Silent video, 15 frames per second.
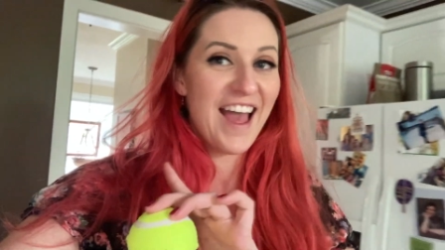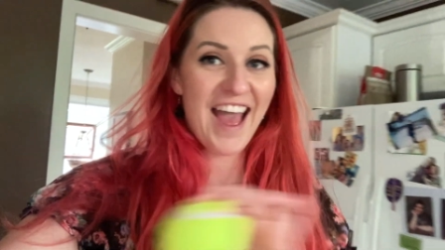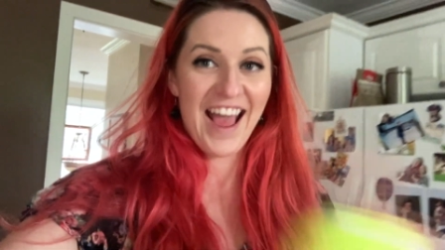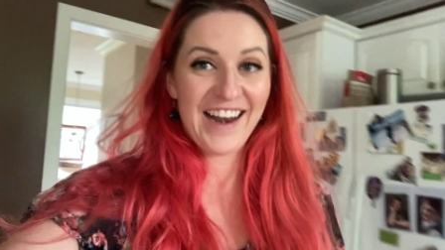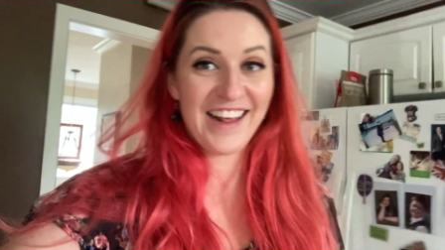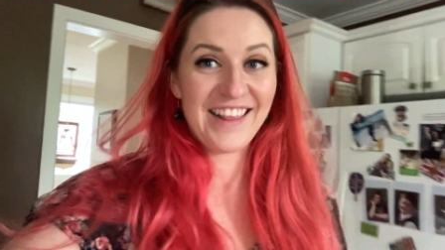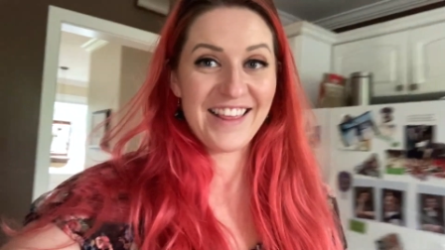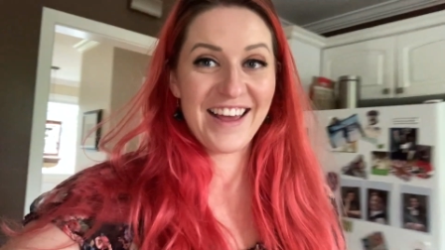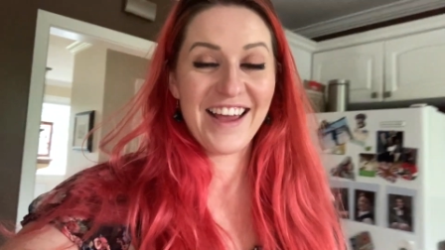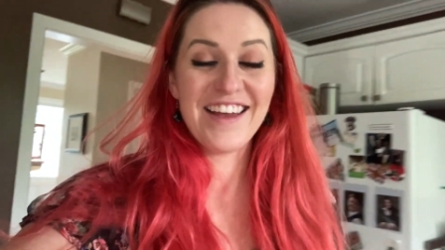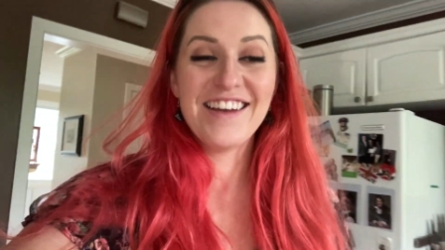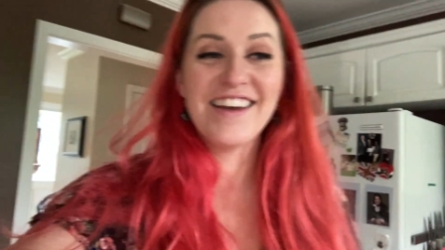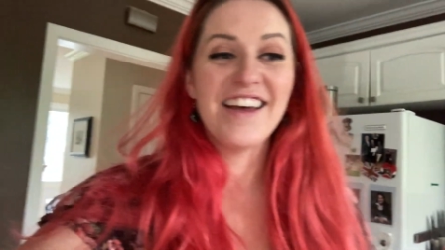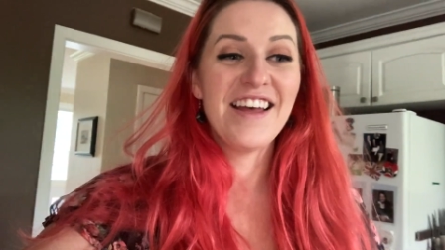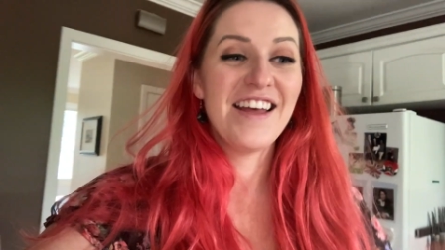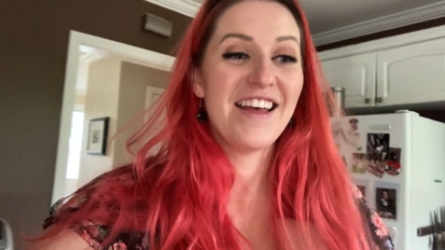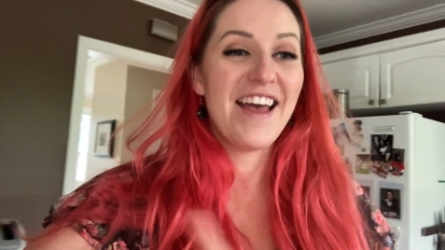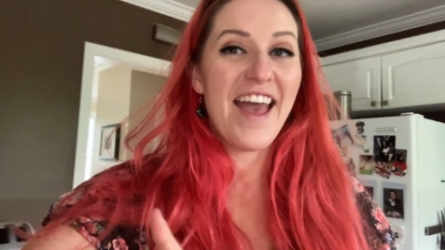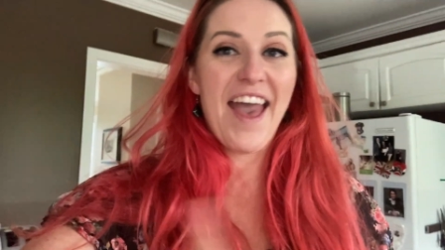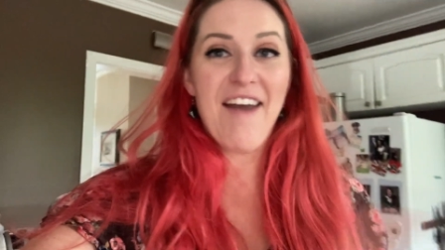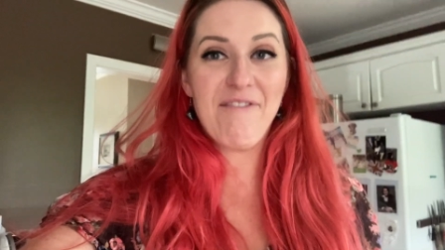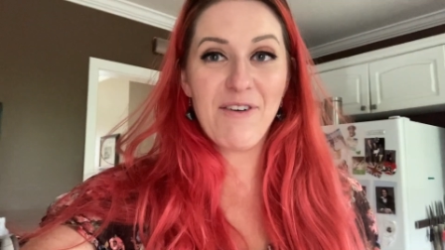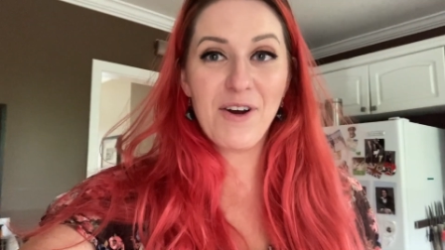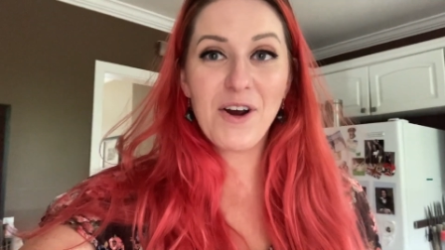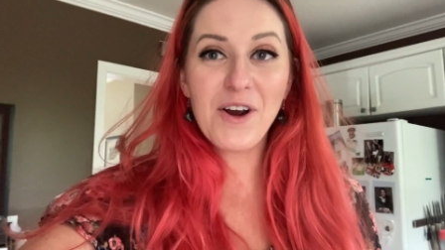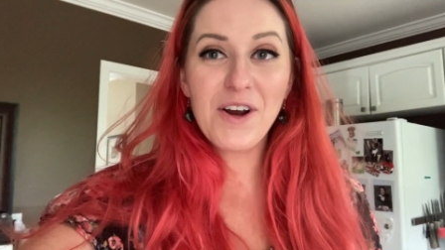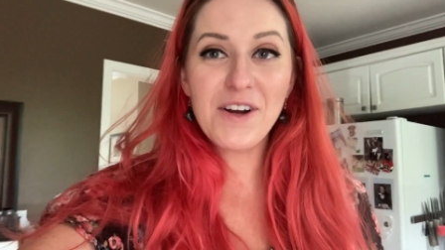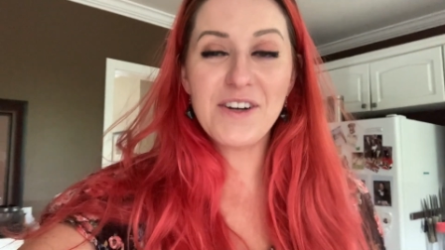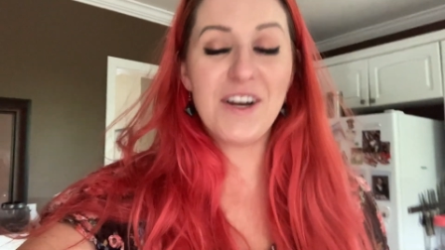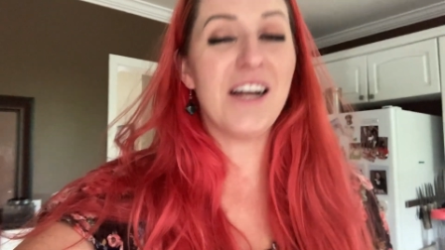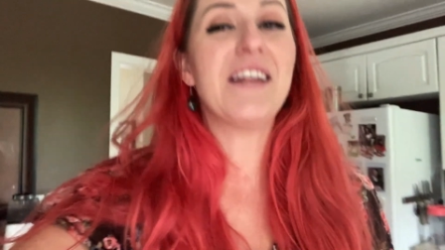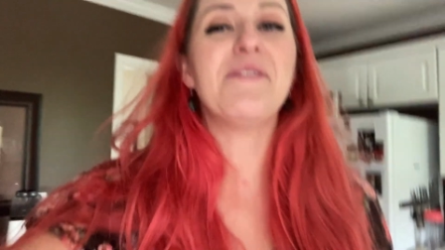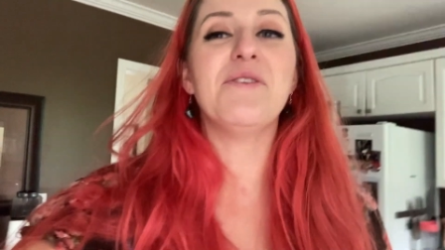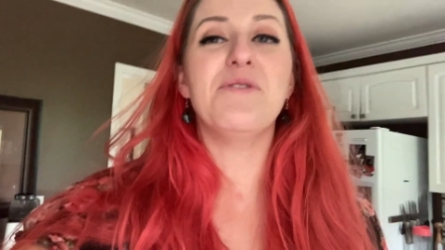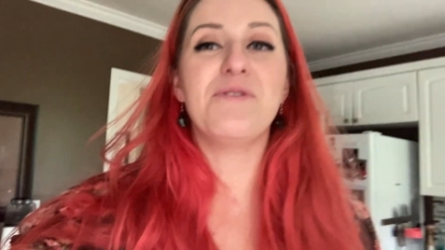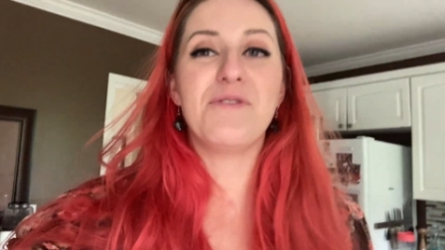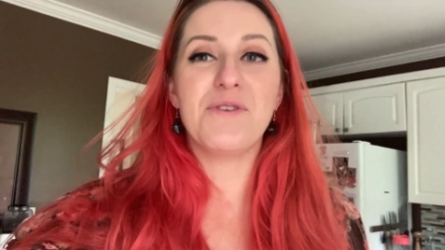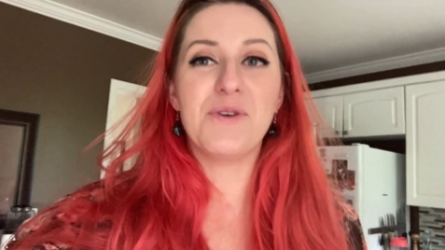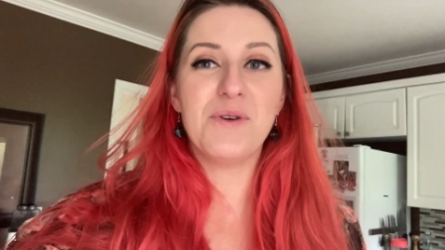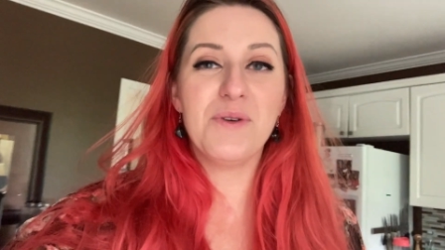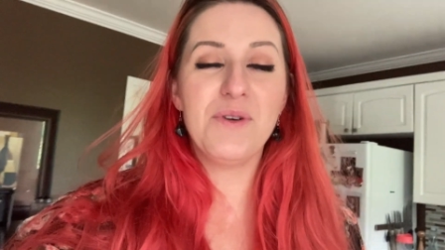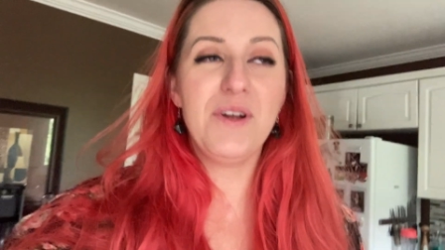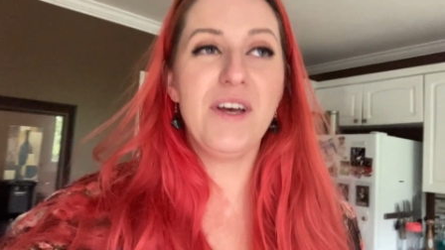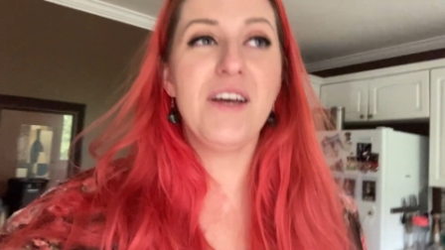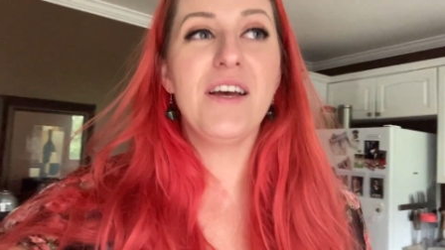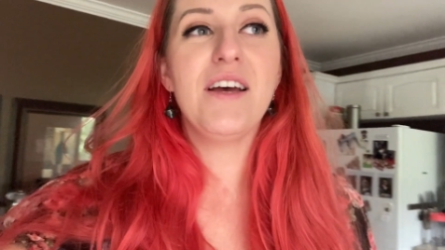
anything ever, not even food.